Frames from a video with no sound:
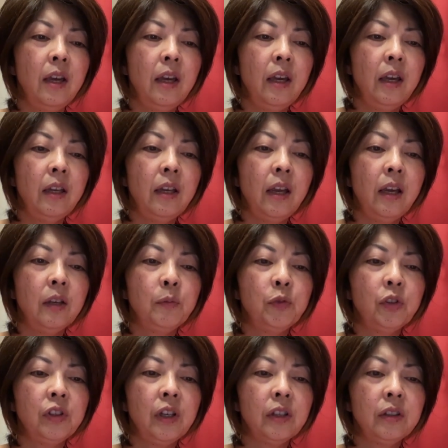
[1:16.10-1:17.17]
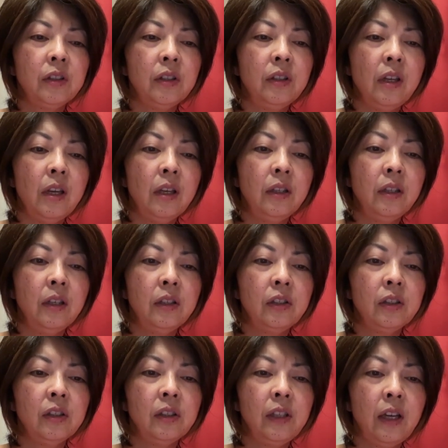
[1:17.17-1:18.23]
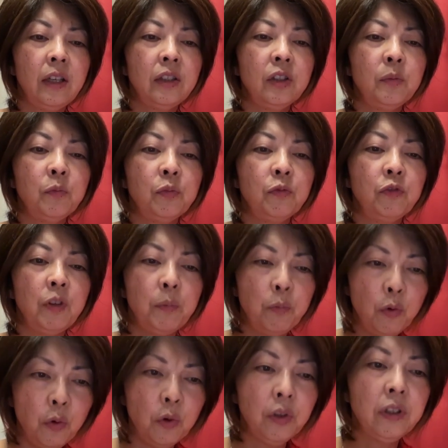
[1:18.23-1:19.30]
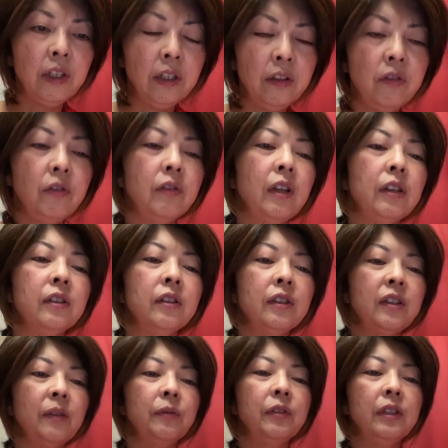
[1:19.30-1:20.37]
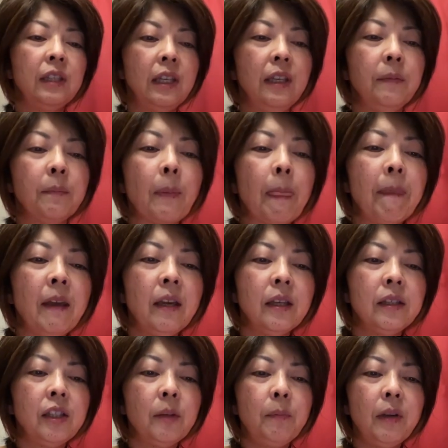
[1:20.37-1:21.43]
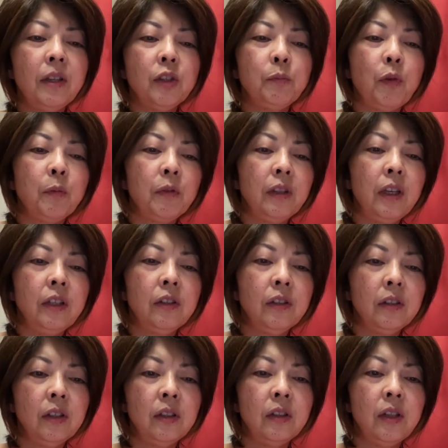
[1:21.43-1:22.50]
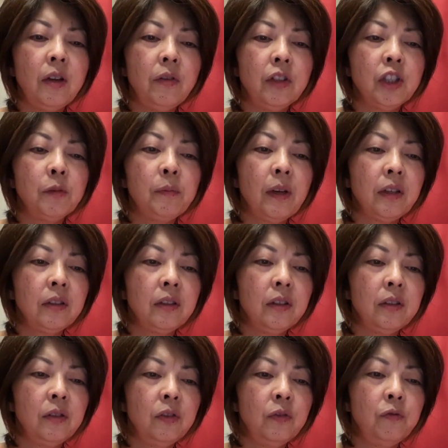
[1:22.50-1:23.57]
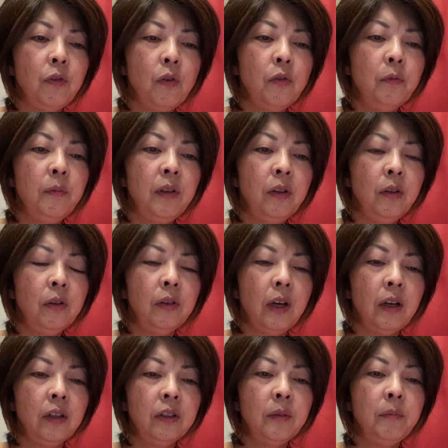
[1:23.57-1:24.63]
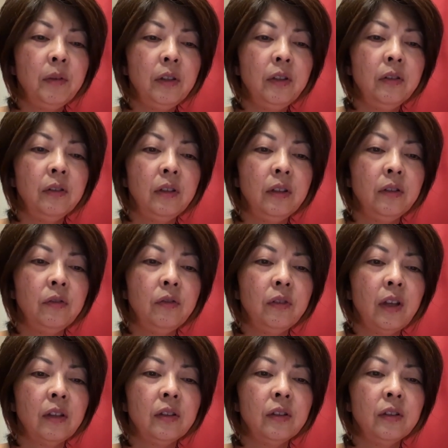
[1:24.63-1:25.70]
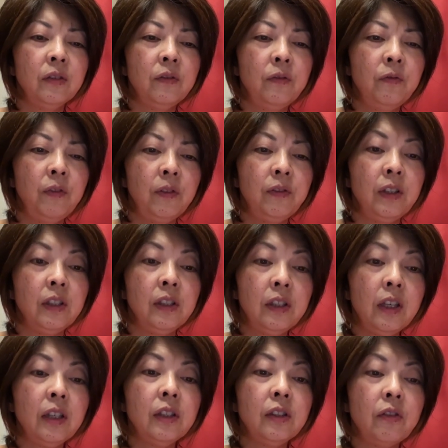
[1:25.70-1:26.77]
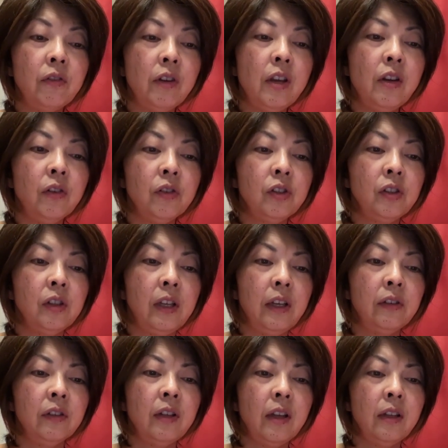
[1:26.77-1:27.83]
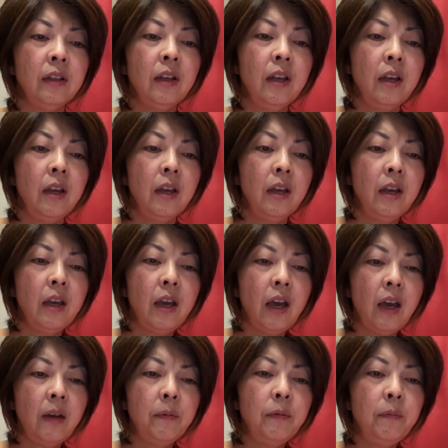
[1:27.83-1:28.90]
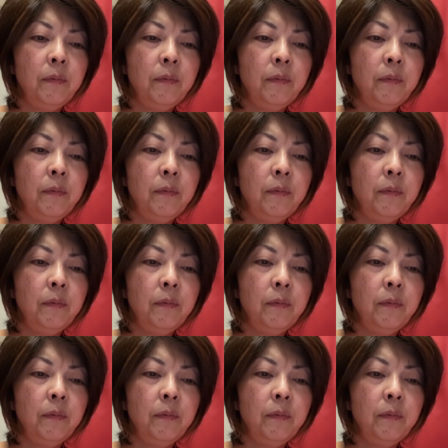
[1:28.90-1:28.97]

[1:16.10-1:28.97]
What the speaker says: it had projected in its last report in 2017. Japan's population is now expected to fall below 100 million in 2056, 3 years later than have